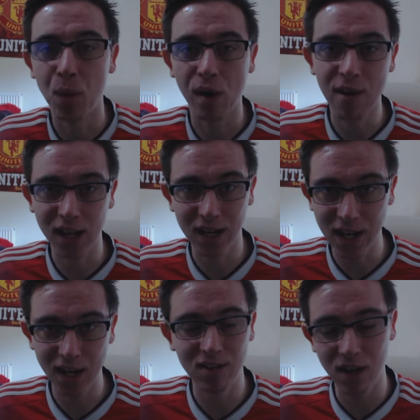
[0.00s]
but I reckon
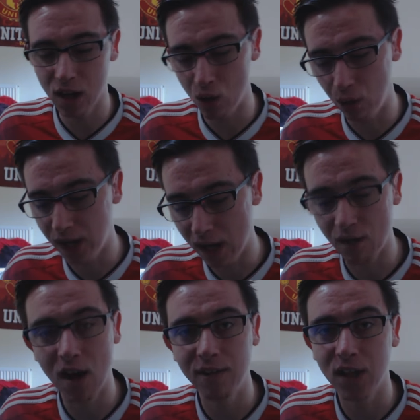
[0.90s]
next year or the
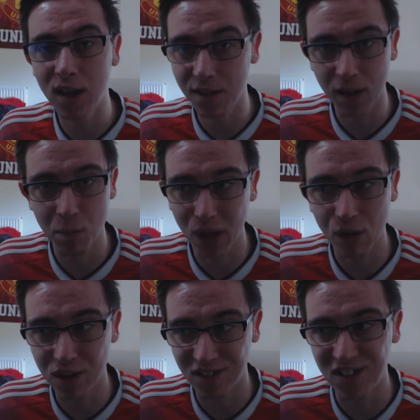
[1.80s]
year after, I think
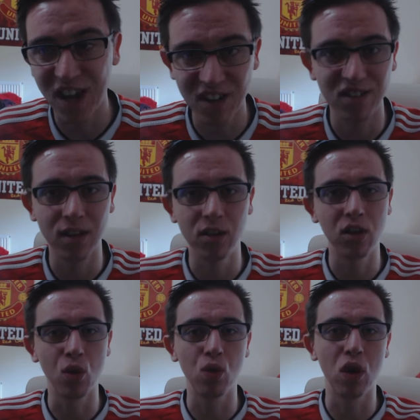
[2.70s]
Bellerin's destined to
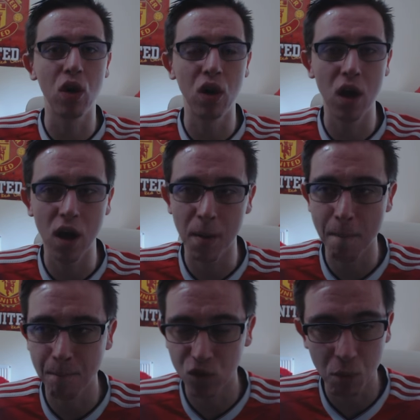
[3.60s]
go to,
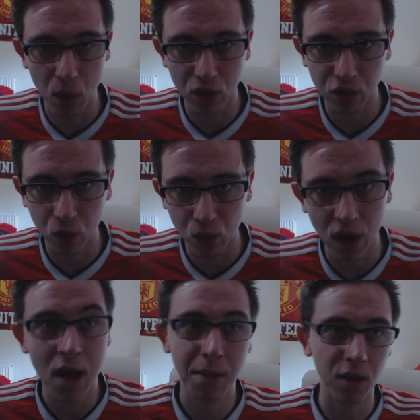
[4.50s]
um, to
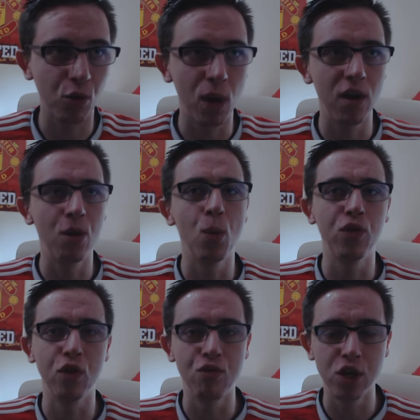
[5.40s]
Barcelona. That's where he
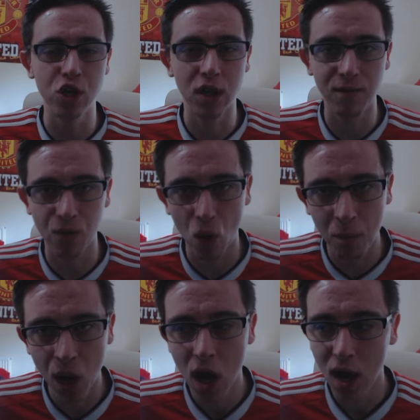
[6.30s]
was originally
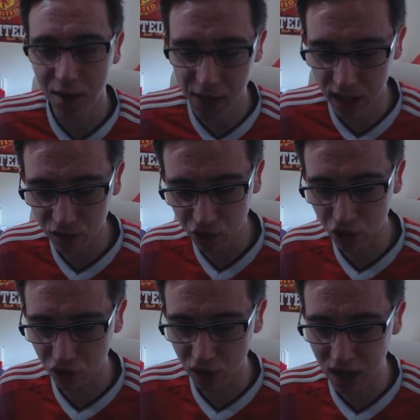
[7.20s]
from. I think it's
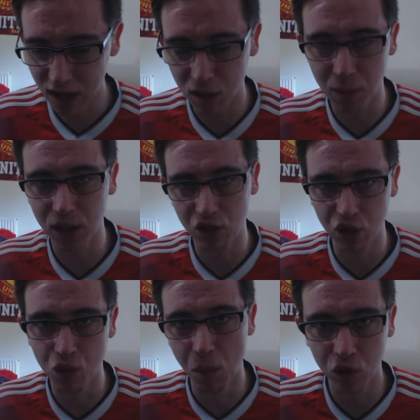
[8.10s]
just a little bit
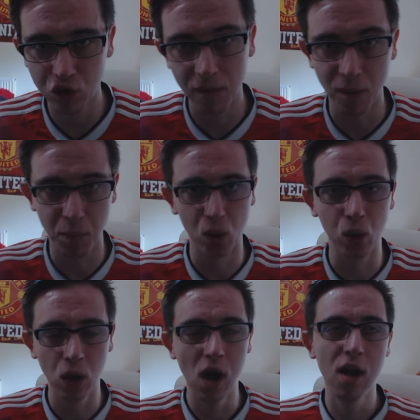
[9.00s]
too much of a
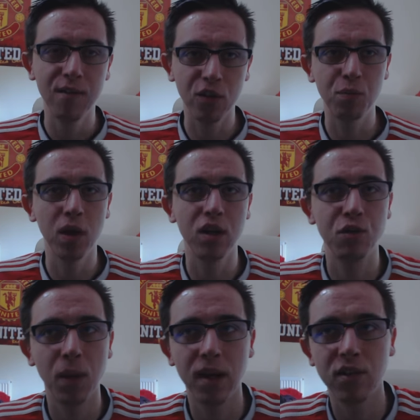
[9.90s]
pull for
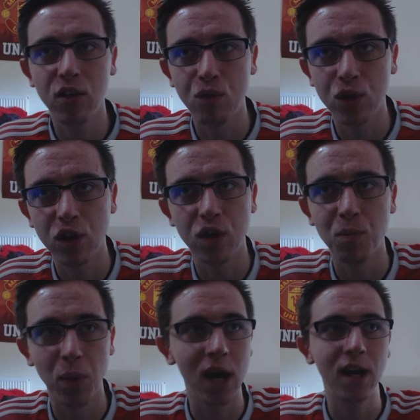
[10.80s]
Spanish players to return
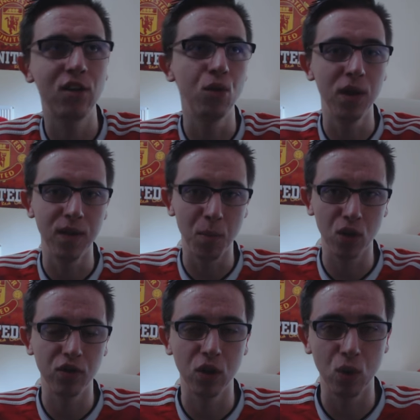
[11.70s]
back to either
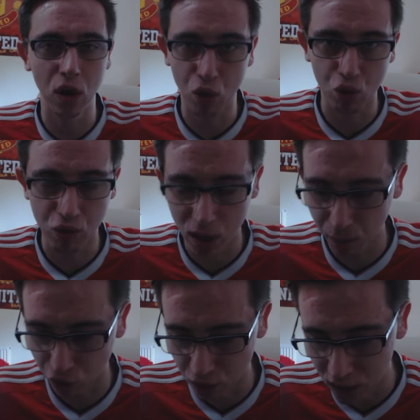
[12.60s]
Barcelona or Real
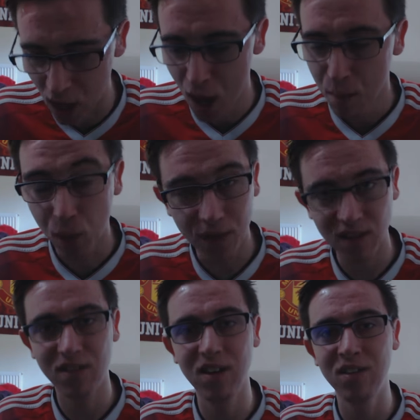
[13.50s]
Madrid. But
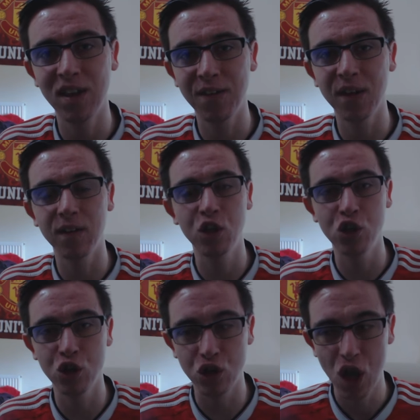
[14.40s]
this season, I think they
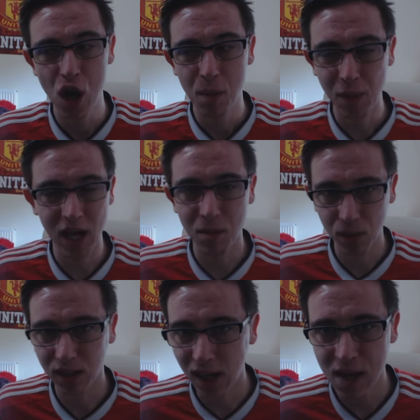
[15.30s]
should be
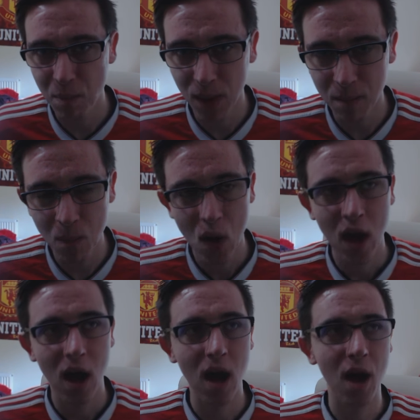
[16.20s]
able to keep him.
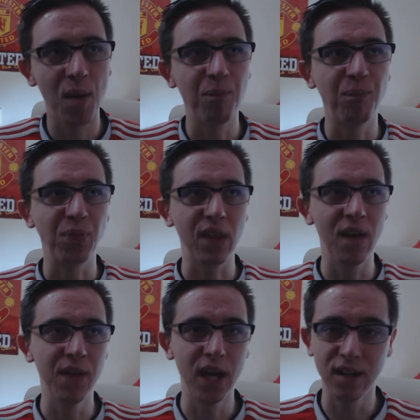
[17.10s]
Um,
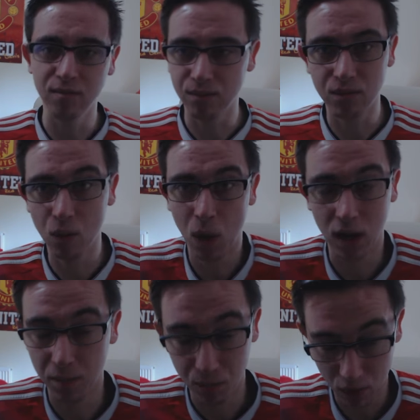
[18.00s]
and then,
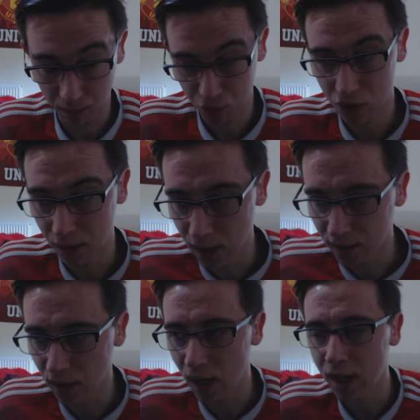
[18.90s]
well, I'm I'm sure
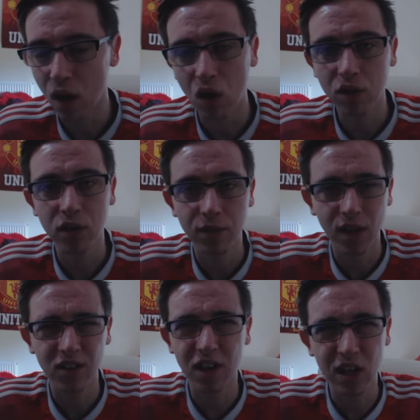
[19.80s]
that delight Arsenal
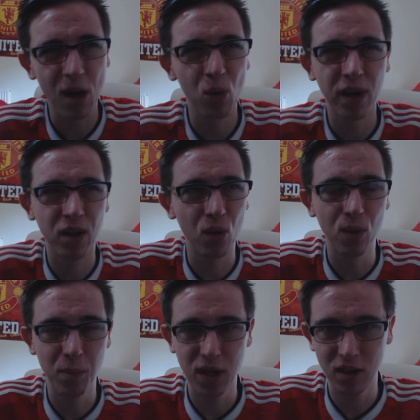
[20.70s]
fans. I doubt he go
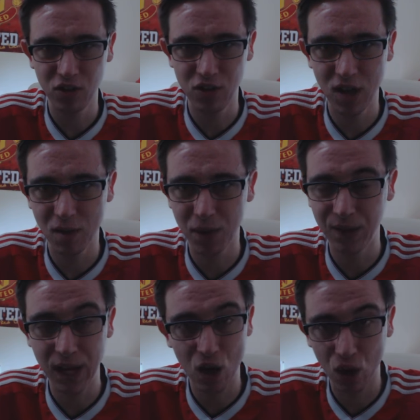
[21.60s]
to PSG. I mean,
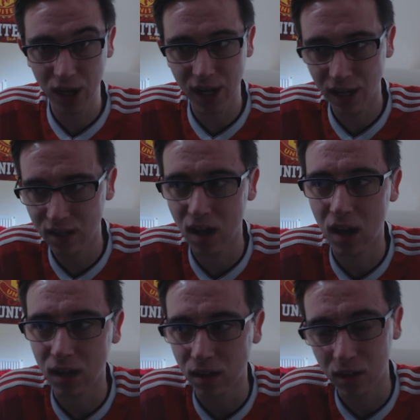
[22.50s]
they are linked,
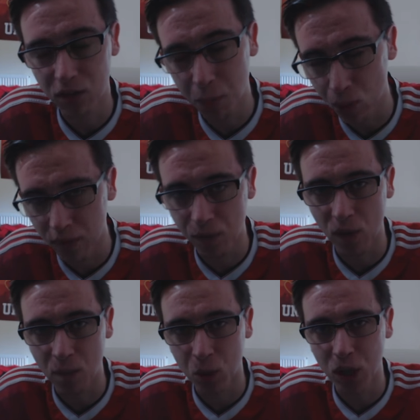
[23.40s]
and I suppose they've
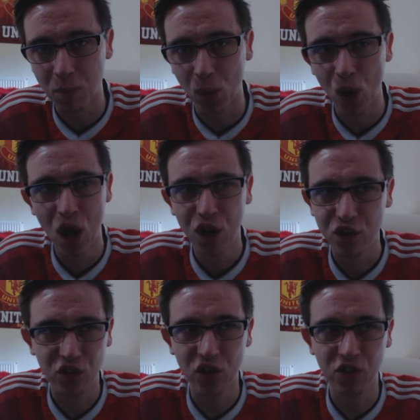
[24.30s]
got the money, but
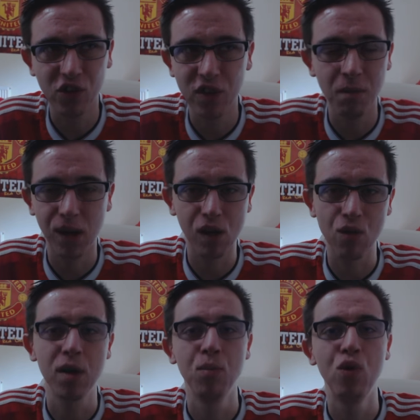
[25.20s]
just doesn't seem like a
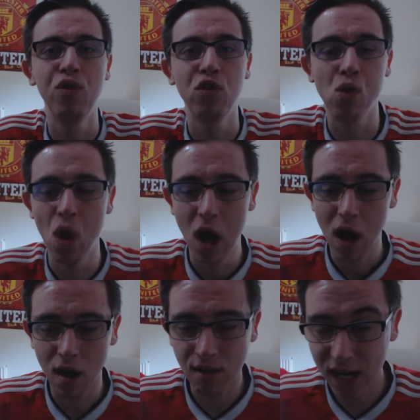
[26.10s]
right move. So
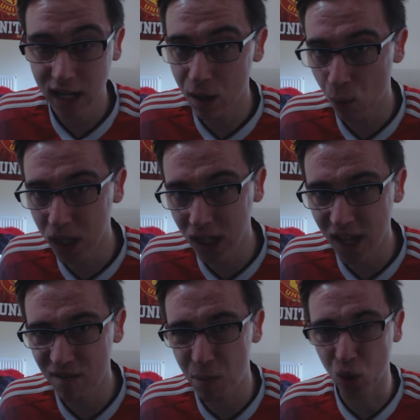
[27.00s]
I reckon he will
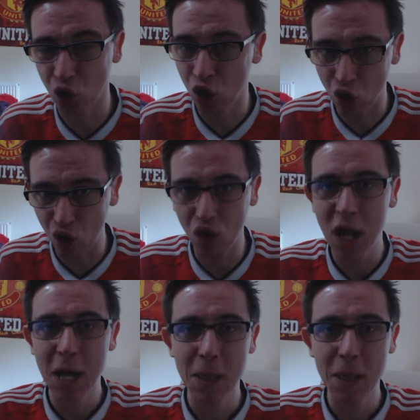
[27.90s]
leave, but not